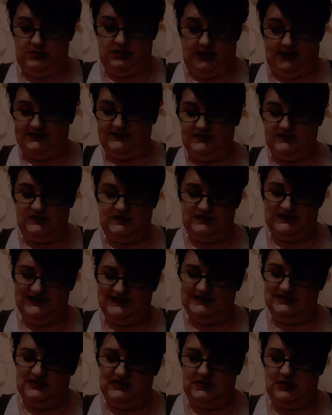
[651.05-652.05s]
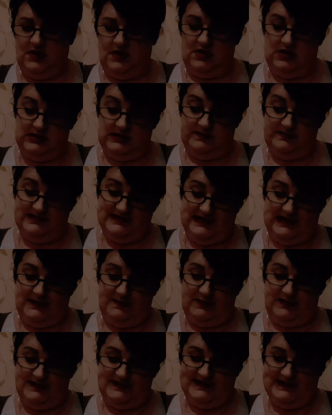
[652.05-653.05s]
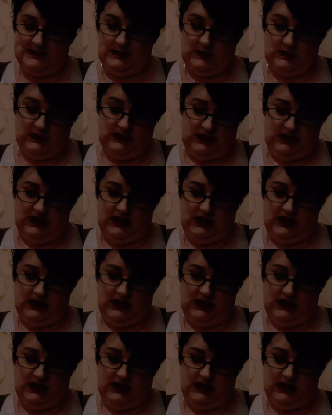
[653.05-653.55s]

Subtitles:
I don't think you call them slippers though.